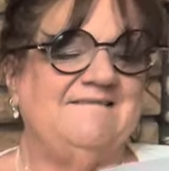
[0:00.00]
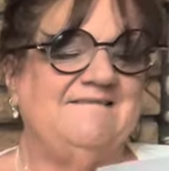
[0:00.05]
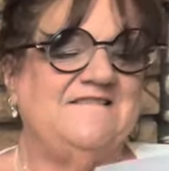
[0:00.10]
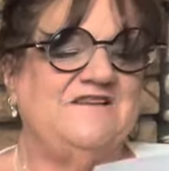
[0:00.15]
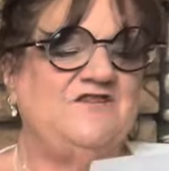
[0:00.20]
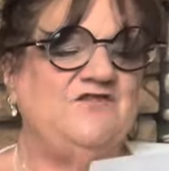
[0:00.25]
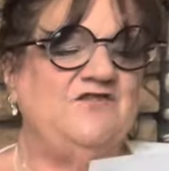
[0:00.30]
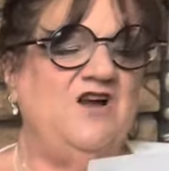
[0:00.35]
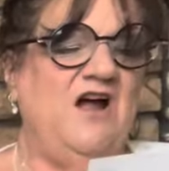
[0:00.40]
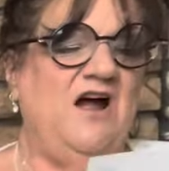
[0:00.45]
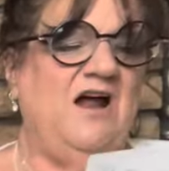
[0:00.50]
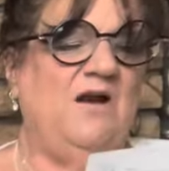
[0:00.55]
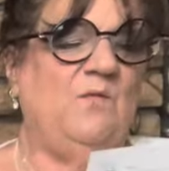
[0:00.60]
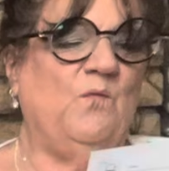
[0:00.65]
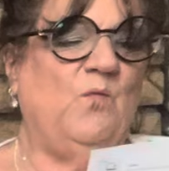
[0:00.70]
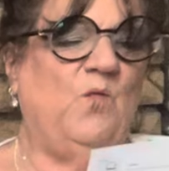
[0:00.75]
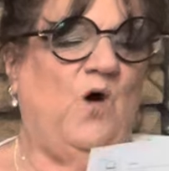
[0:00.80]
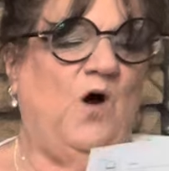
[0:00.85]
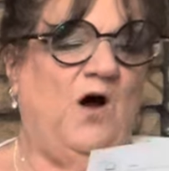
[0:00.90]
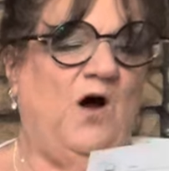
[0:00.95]
Do not
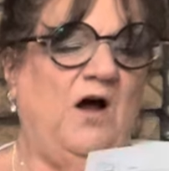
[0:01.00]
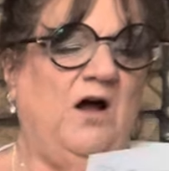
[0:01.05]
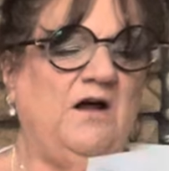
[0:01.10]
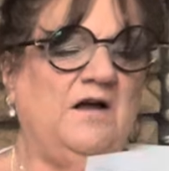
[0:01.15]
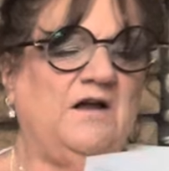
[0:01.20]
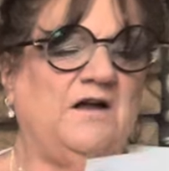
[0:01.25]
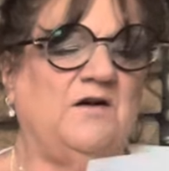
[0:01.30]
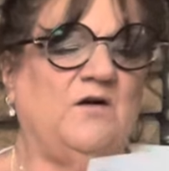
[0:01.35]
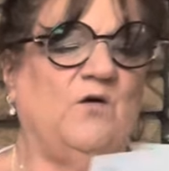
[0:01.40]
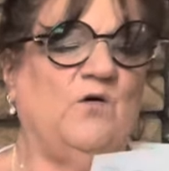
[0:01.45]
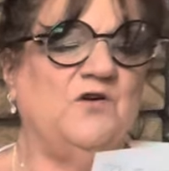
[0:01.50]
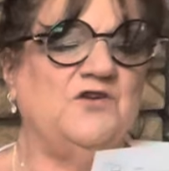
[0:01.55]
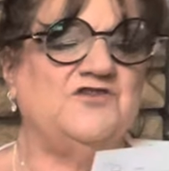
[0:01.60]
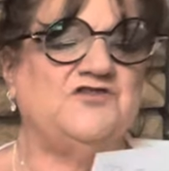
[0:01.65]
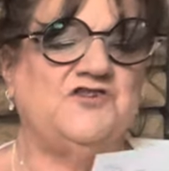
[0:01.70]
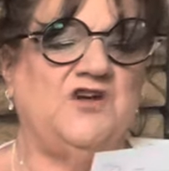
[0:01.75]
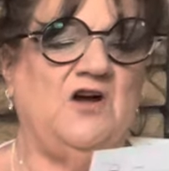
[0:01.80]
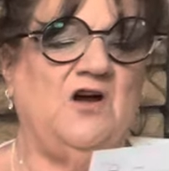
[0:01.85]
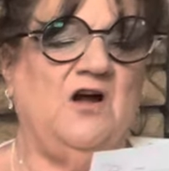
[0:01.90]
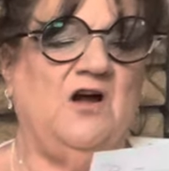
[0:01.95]
walk or
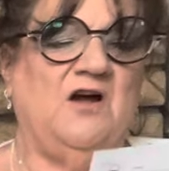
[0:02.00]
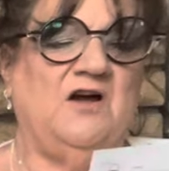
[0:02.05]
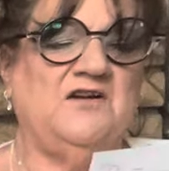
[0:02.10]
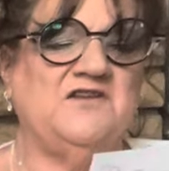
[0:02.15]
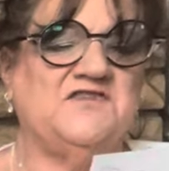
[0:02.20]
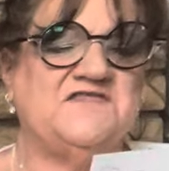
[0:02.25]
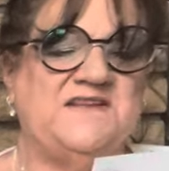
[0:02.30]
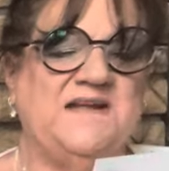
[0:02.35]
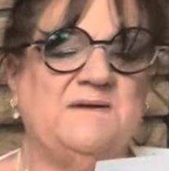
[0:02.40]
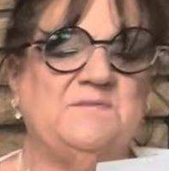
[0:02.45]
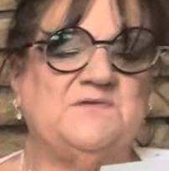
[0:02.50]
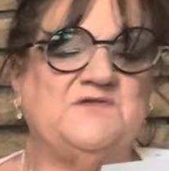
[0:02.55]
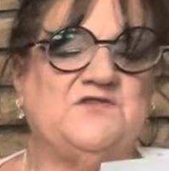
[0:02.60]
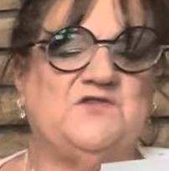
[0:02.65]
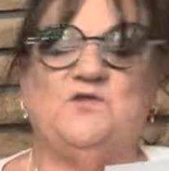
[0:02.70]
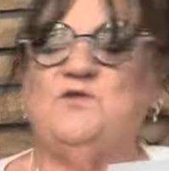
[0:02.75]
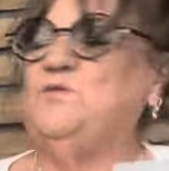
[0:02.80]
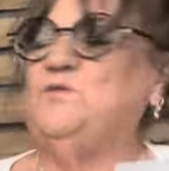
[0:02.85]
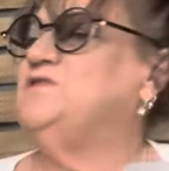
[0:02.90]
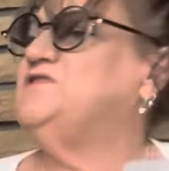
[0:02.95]
jog step
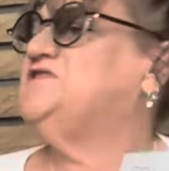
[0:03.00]
stool when